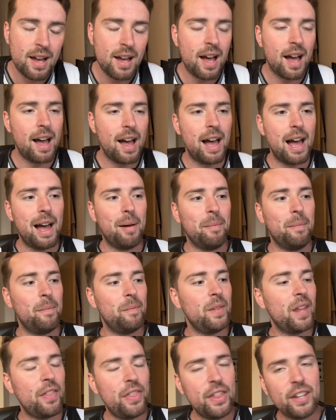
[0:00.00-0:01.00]
I
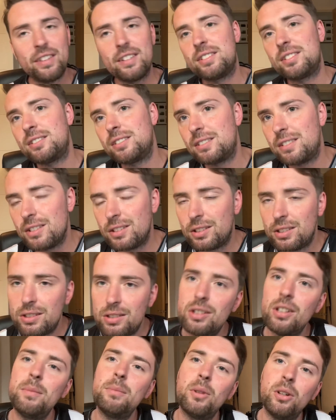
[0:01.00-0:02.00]
think there's
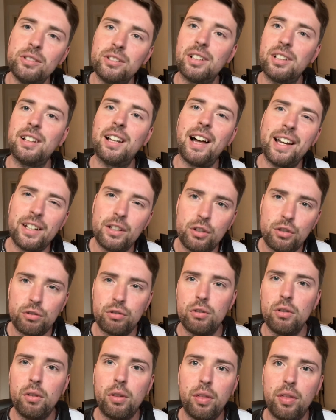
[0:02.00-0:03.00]
some underlying
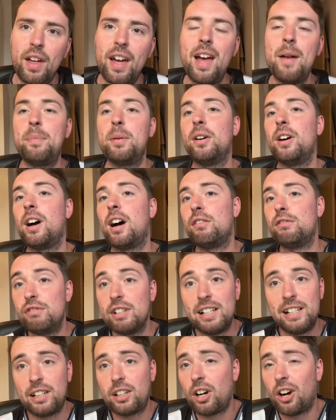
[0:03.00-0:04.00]
truth there, but I
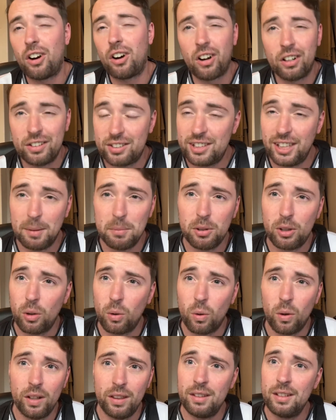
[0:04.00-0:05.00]
really can't see him
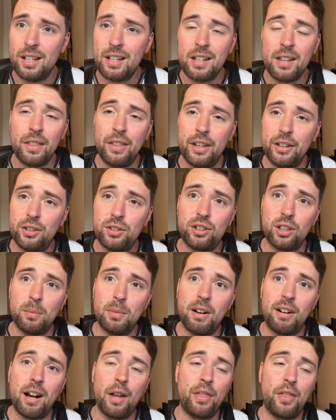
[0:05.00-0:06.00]
going this
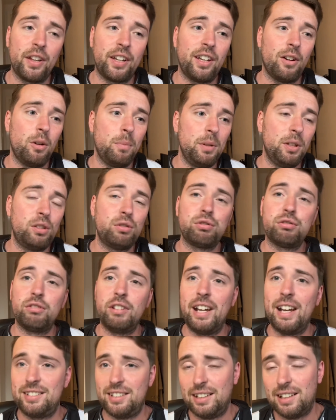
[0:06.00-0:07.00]
summer. I think it will be
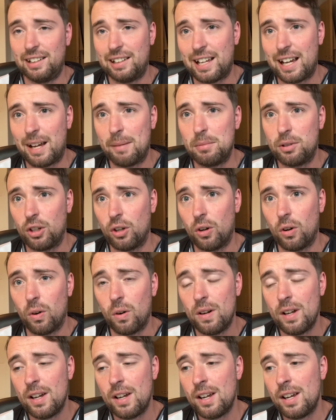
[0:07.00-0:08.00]
crazy to let him
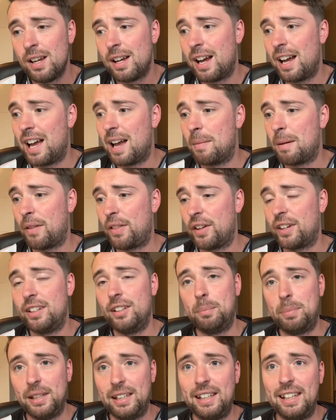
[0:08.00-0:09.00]
go. I think
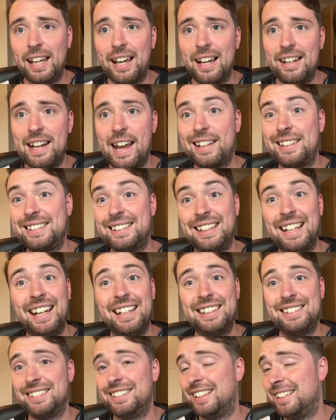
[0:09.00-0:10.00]
he'll be here next
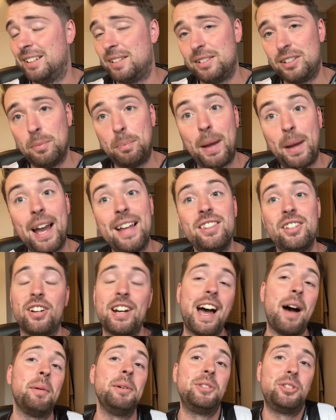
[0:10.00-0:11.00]
season, and then depending on
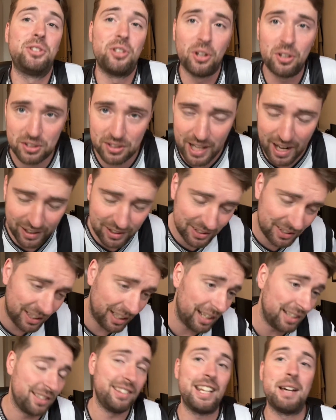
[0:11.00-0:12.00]
how he does next
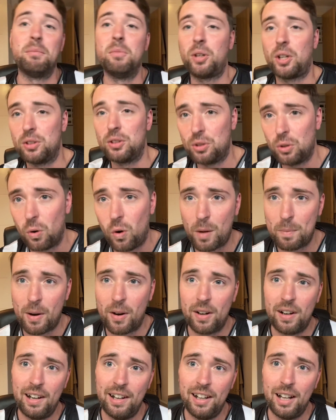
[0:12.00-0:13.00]
season, then we can talk
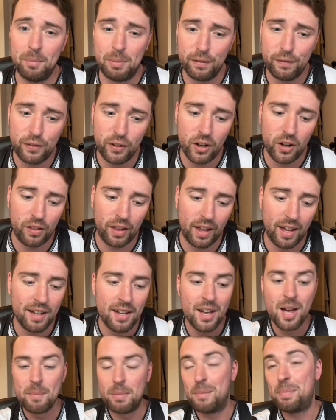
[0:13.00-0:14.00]
about it a little bit further.
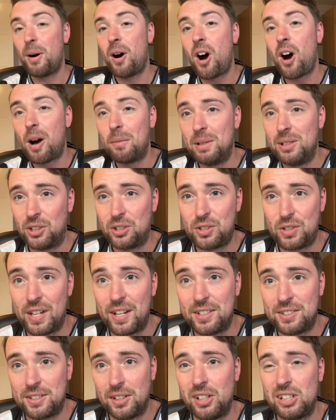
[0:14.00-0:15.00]
But part of me just
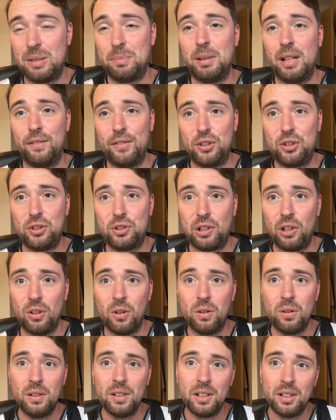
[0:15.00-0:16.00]
thinks that it's a bit of a
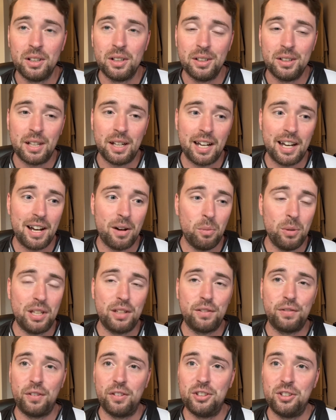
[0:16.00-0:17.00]
slow
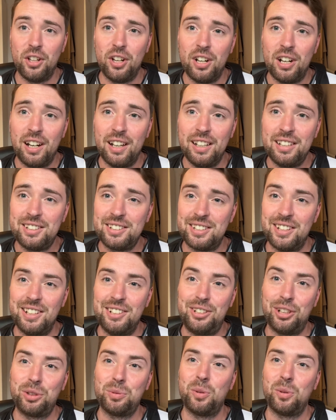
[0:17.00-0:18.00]
week for the journalists, and they
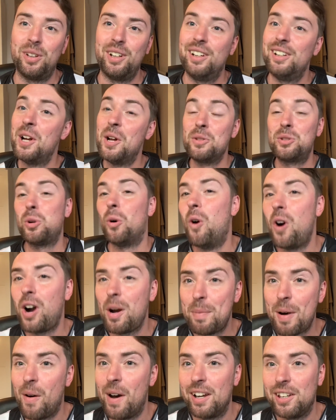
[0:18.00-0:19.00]
just want to talk
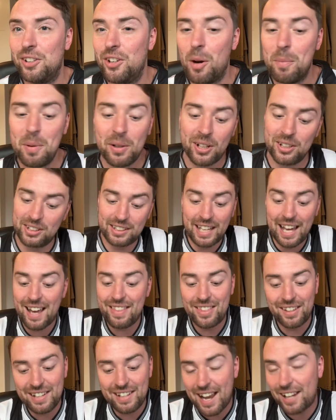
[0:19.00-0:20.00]
about it, you know, because
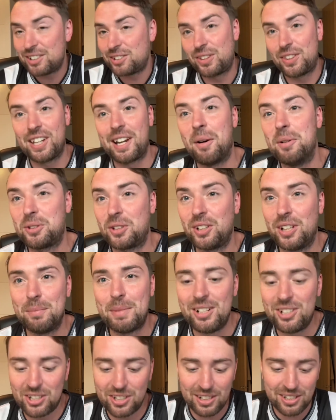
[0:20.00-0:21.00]
again, the next thing I was going to
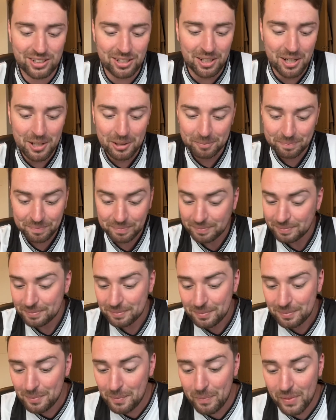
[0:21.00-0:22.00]
mention is,
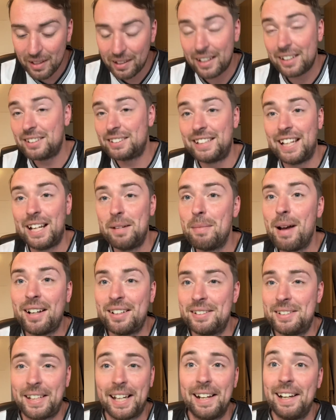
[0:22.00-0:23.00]
like, St.
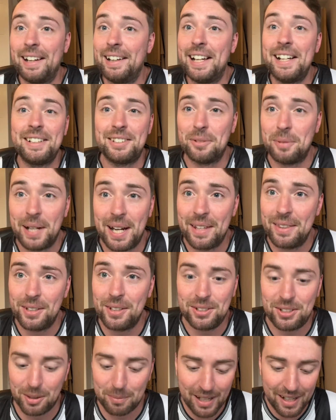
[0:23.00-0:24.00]
Max is getting linked away in the
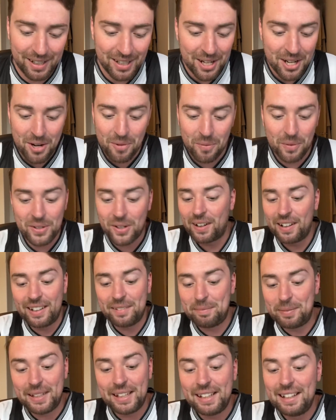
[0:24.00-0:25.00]
summer. We are
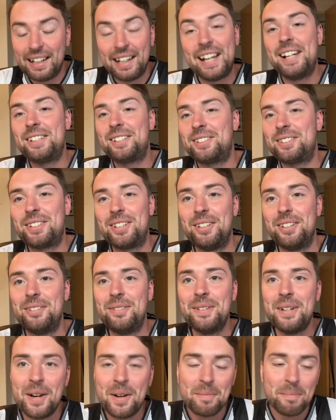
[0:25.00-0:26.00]
being linked
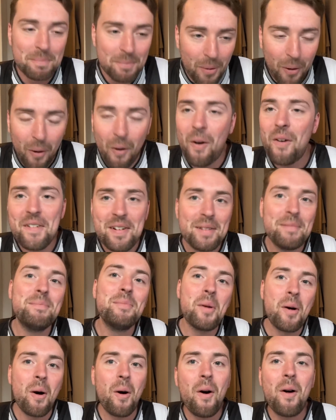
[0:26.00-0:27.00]
to more and
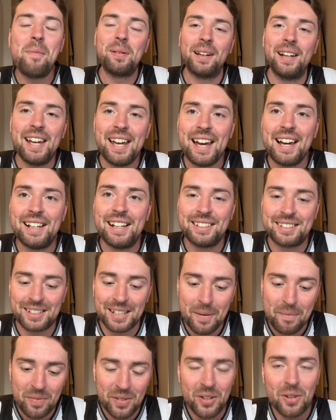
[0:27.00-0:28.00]
more players.
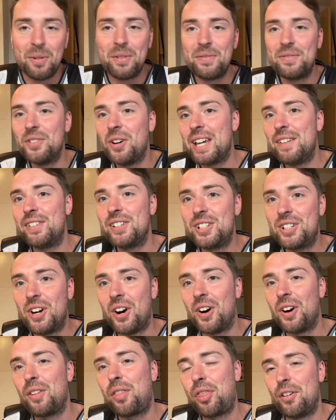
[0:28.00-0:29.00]
You know, we've not even
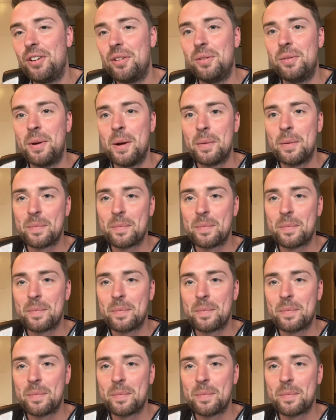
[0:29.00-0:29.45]
got through